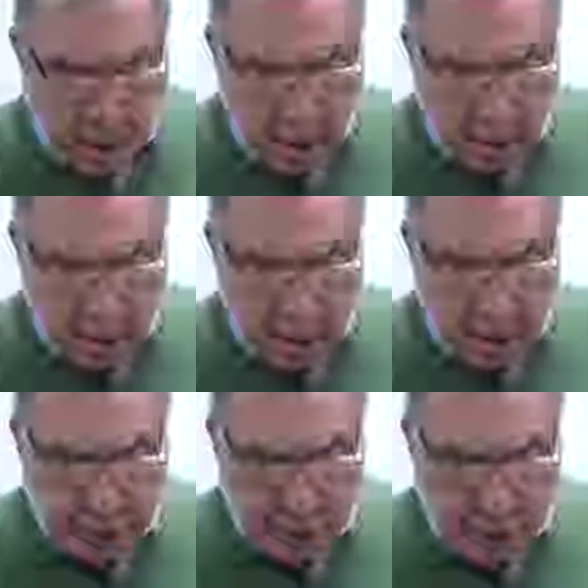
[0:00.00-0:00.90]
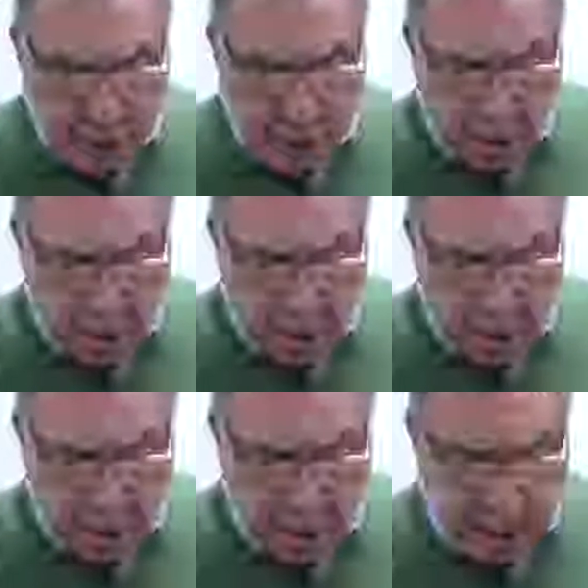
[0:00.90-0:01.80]
The police are called, and the
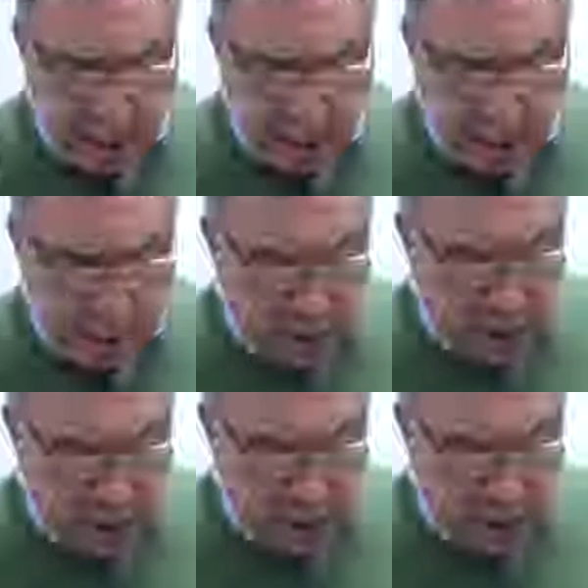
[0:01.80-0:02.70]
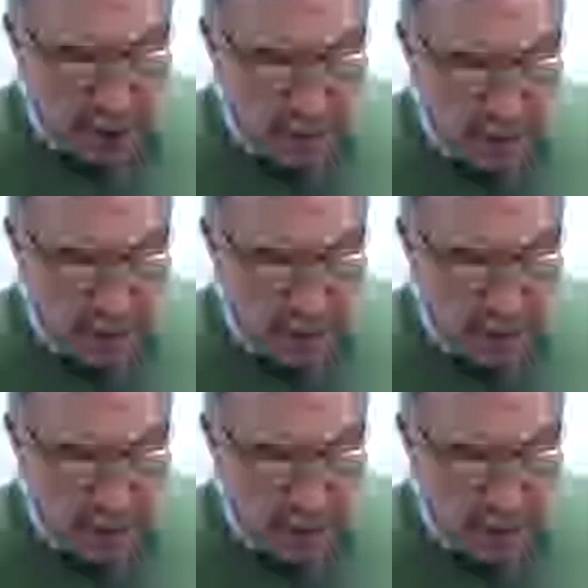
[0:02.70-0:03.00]
detective Randy,